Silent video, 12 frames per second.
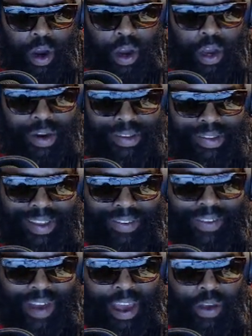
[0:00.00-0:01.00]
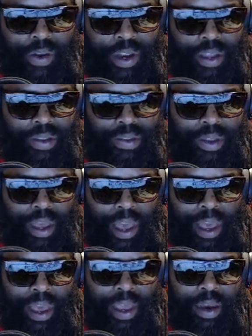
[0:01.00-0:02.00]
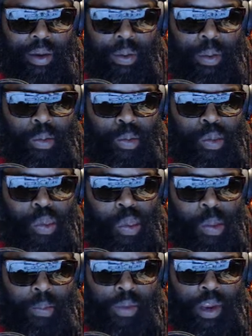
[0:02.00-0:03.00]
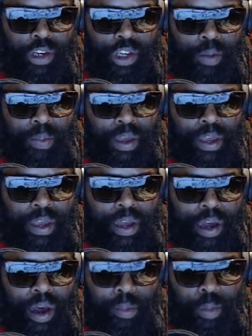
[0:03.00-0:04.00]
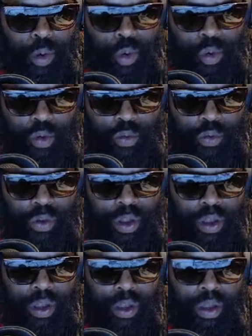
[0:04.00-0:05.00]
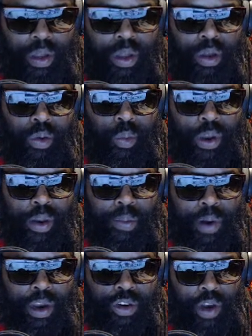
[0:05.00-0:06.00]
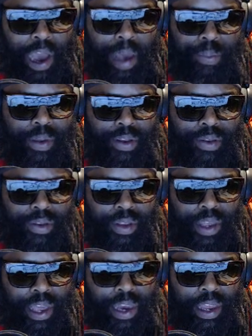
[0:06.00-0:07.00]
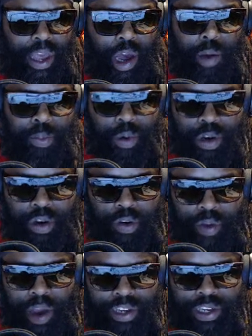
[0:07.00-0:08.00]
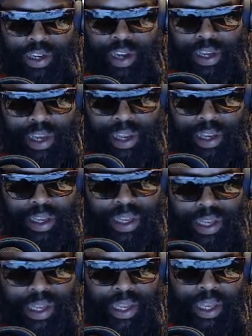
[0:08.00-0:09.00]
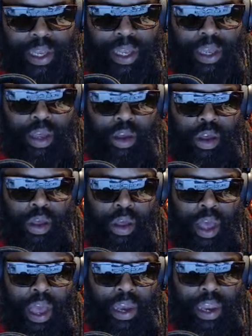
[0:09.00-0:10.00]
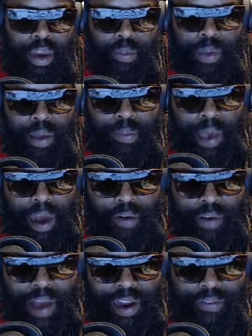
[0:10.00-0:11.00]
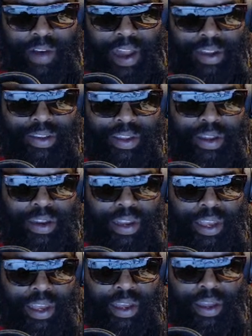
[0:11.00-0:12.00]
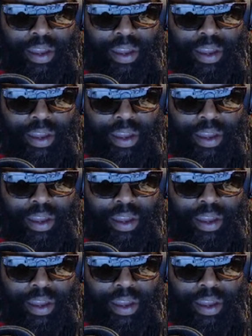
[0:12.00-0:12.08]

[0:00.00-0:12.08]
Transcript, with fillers: are going to see value in this. And there should be a move when the merger happens in the upward direction, I think. And then it'd be a matter of how the volatility